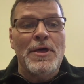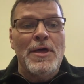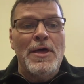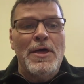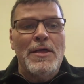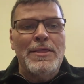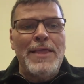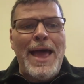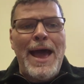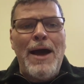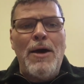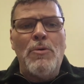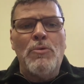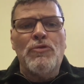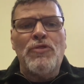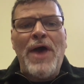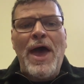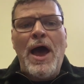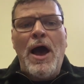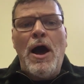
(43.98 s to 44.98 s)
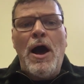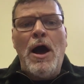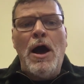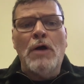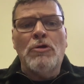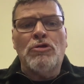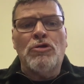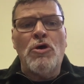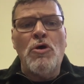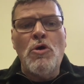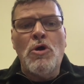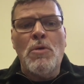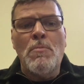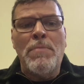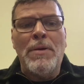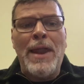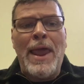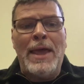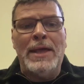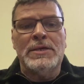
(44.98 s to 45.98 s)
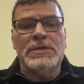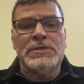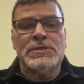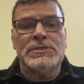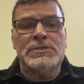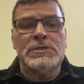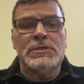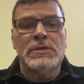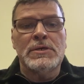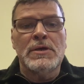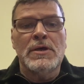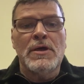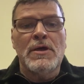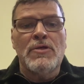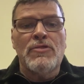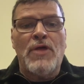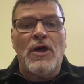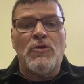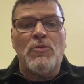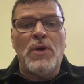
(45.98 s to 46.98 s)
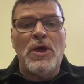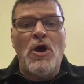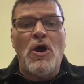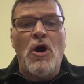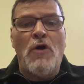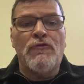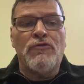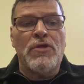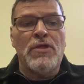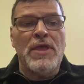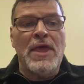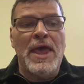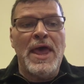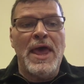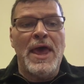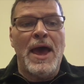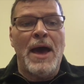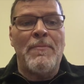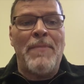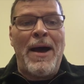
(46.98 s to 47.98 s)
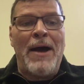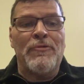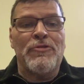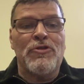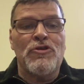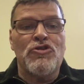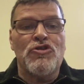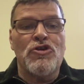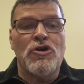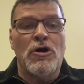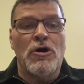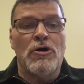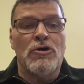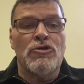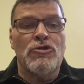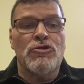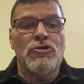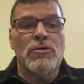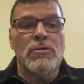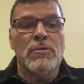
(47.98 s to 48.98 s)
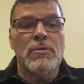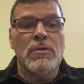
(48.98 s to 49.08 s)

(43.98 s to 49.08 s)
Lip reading: Now, there are two complaints that we often hear about the church.